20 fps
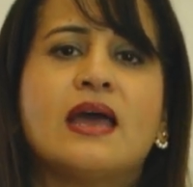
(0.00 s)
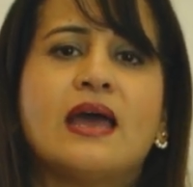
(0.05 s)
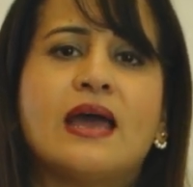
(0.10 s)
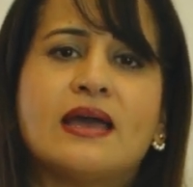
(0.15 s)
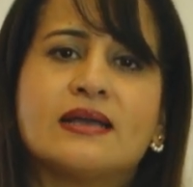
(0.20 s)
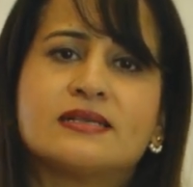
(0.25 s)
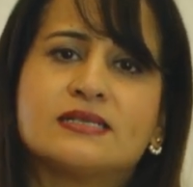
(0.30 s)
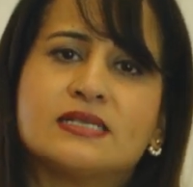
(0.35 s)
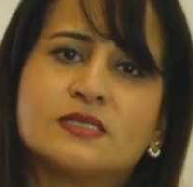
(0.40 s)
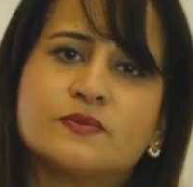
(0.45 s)

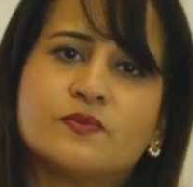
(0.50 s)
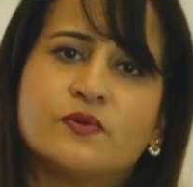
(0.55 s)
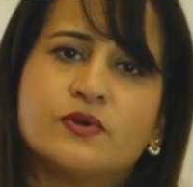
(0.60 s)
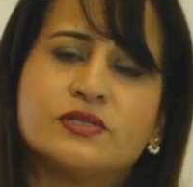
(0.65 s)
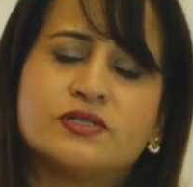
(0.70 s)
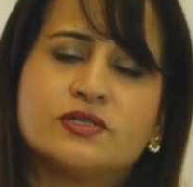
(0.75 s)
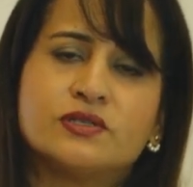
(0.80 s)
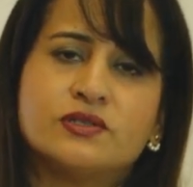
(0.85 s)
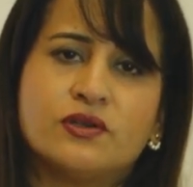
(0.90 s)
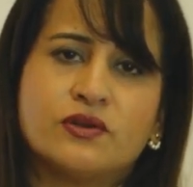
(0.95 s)
access
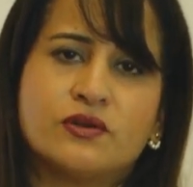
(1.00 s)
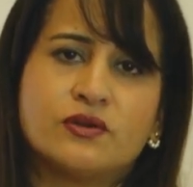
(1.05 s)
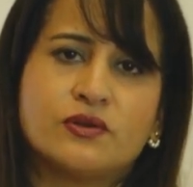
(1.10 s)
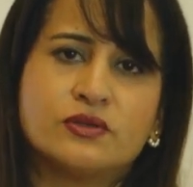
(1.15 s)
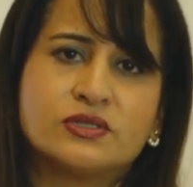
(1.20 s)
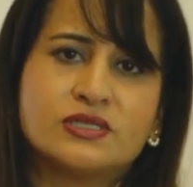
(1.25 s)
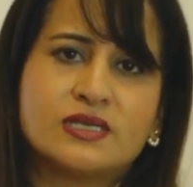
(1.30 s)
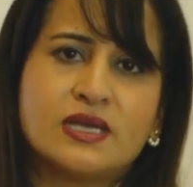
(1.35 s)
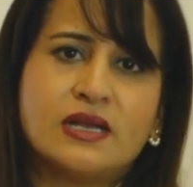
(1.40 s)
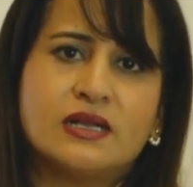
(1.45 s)
points in your
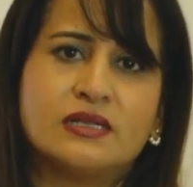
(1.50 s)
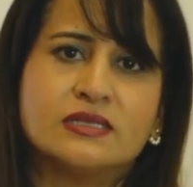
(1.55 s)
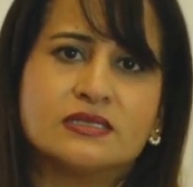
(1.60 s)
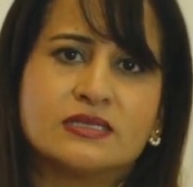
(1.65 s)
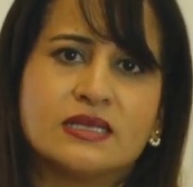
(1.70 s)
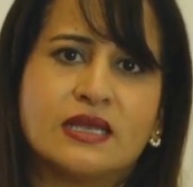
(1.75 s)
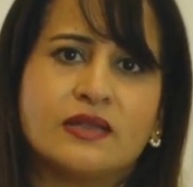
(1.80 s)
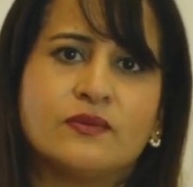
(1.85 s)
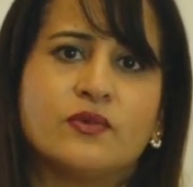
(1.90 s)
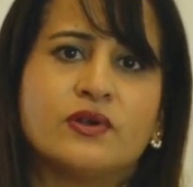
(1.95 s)

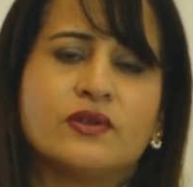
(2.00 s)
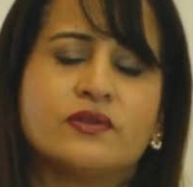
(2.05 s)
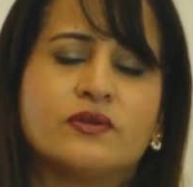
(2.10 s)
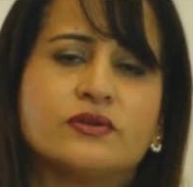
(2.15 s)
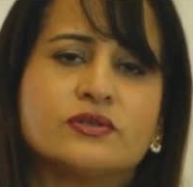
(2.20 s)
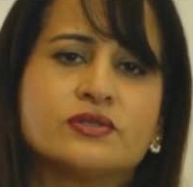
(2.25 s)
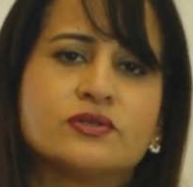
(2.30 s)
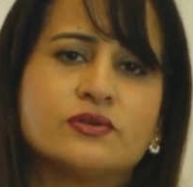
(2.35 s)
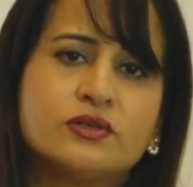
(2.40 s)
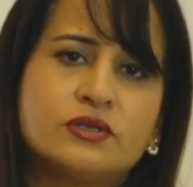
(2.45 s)
hotels. And where
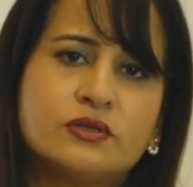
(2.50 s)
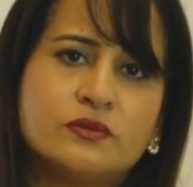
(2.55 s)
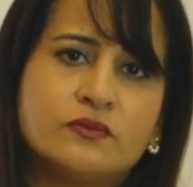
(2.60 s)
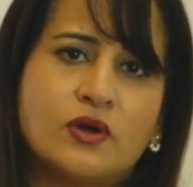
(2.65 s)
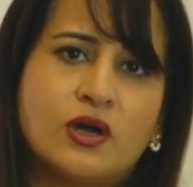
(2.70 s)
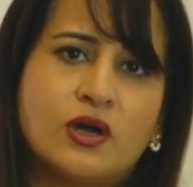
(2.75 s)
there are certain